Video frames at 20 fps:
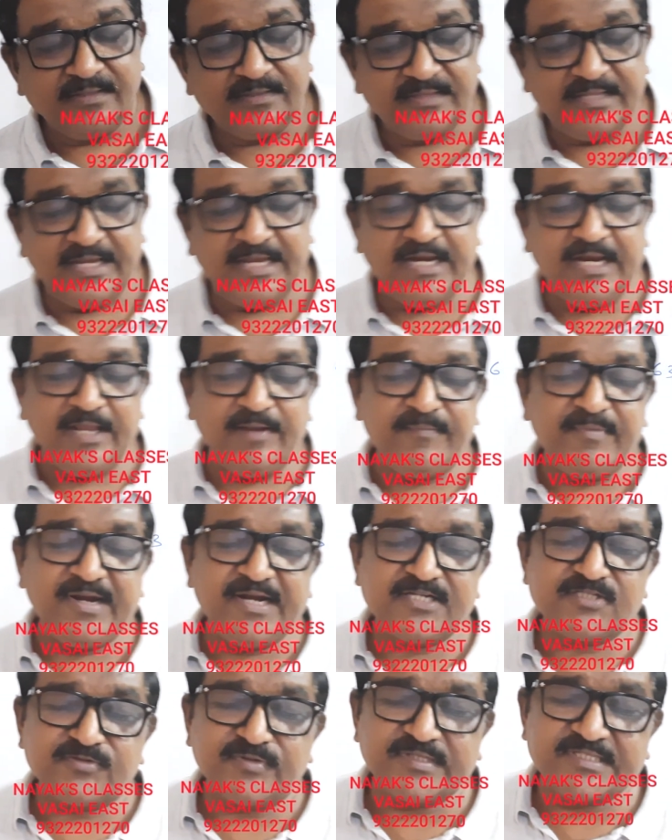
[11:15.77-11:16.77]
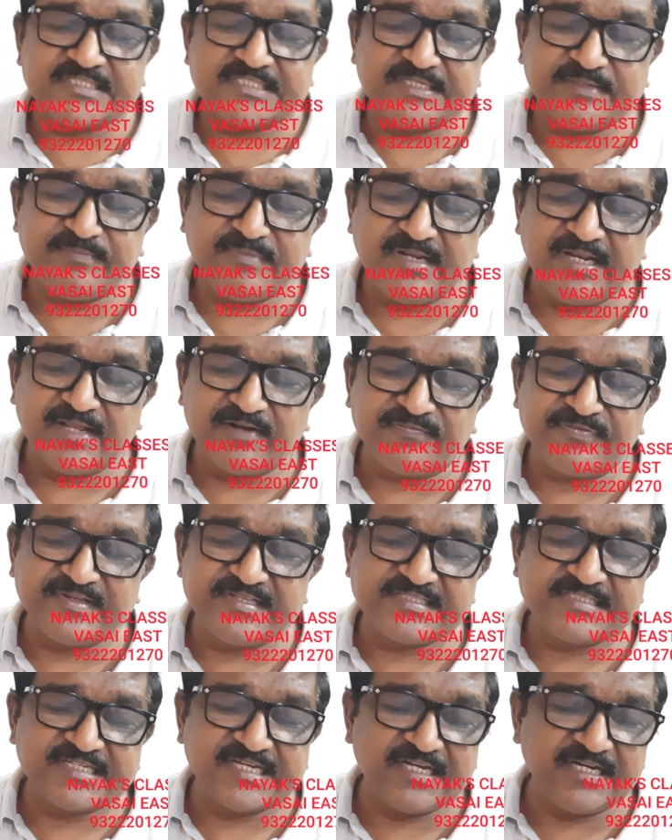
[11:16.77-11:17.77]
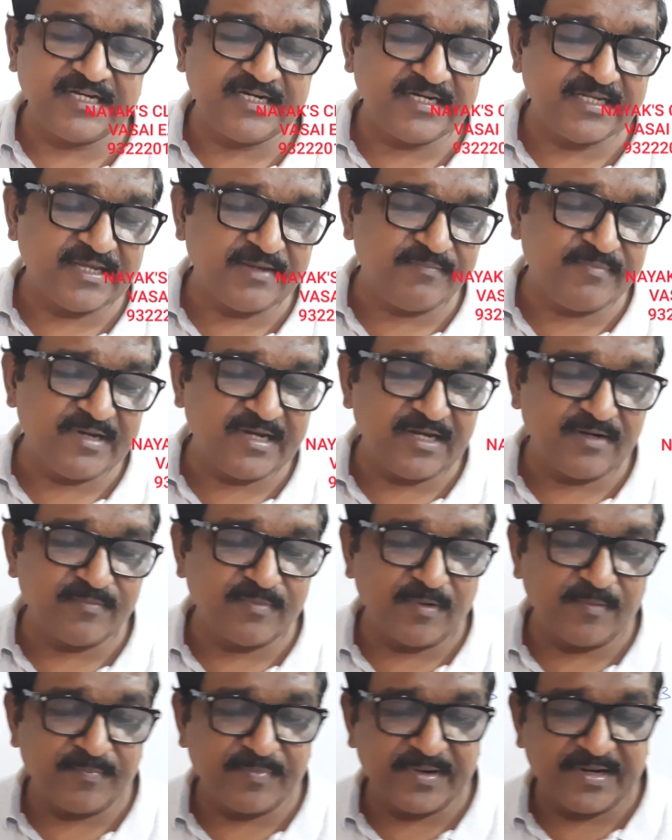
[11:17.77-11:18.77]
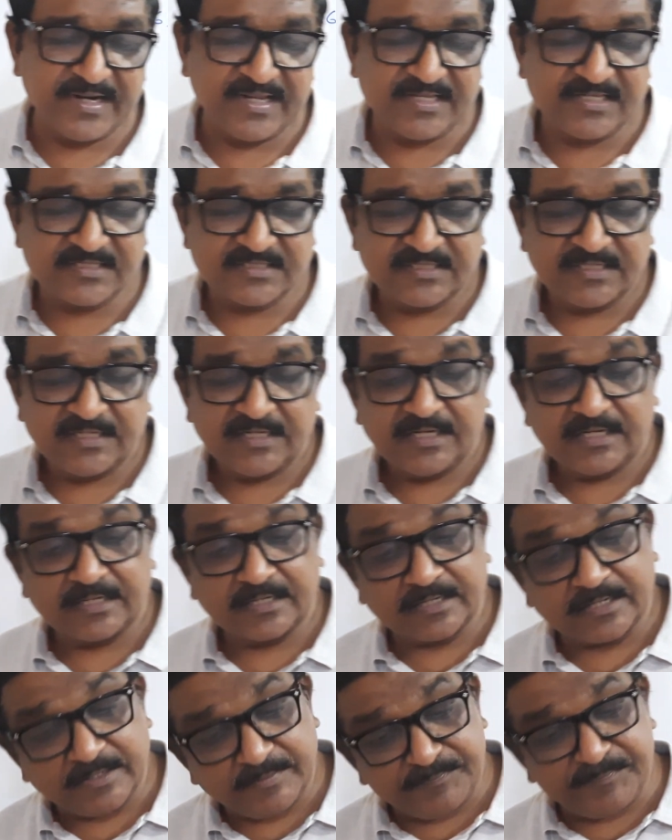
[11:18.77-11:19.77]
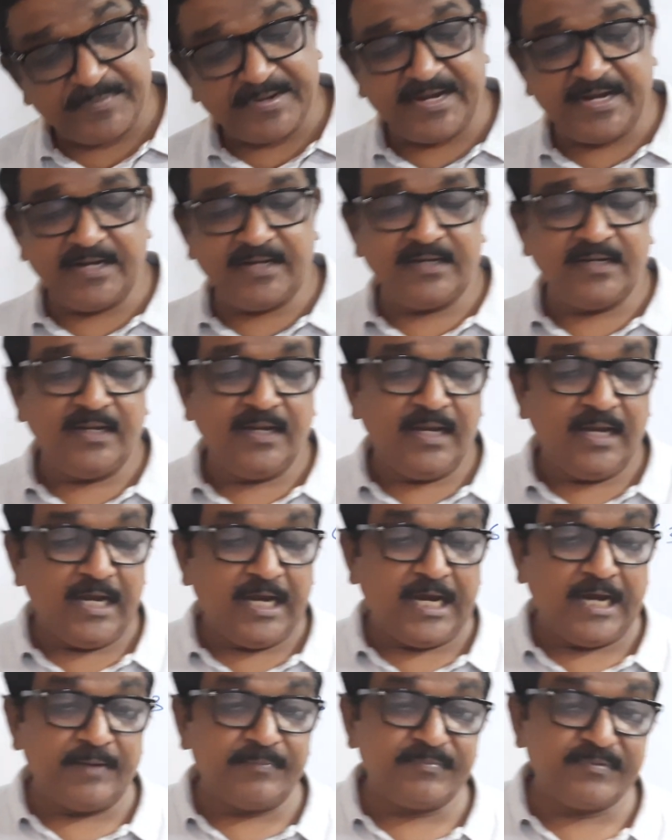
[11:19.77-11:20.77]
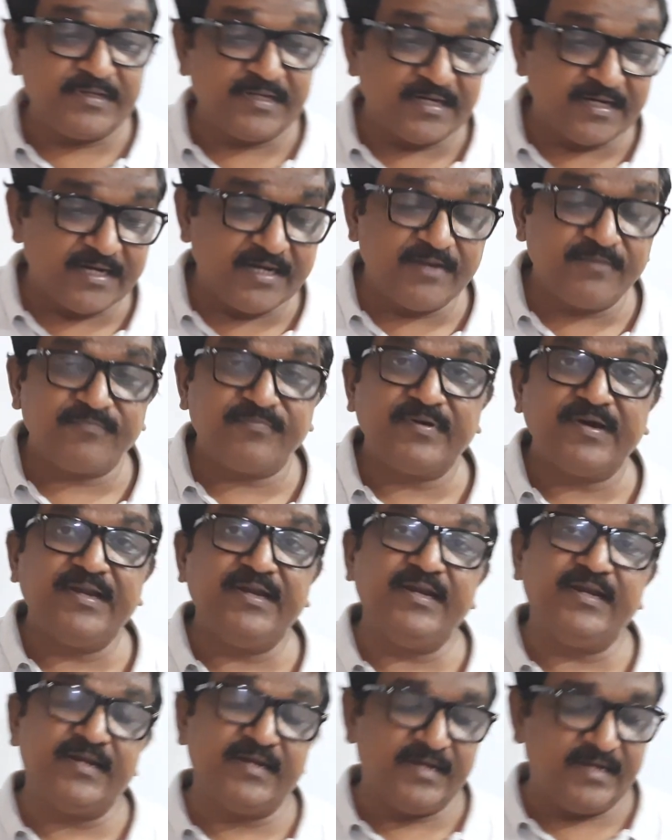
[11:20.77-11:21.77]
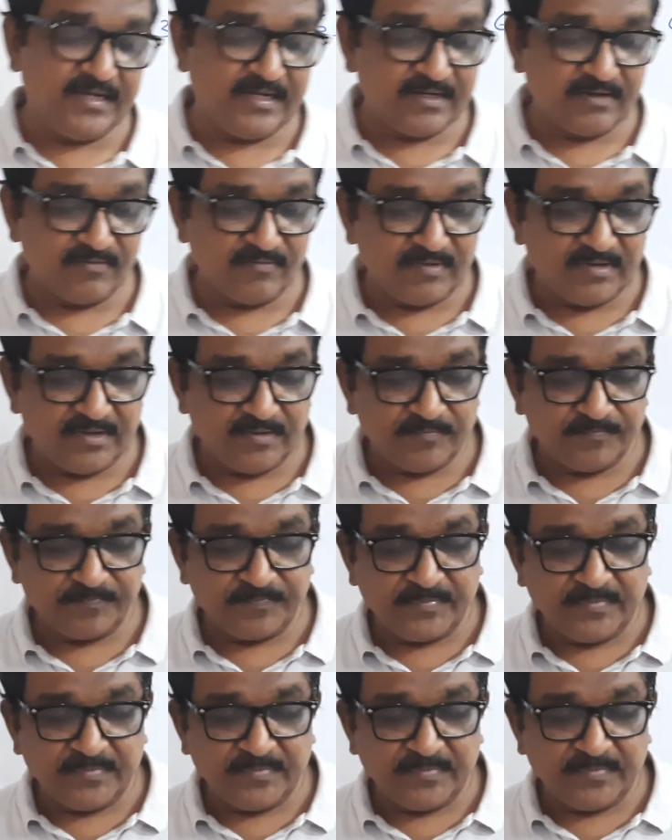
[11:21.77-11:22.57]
the elements with similar physical and chemical properties repeat after a definite interval.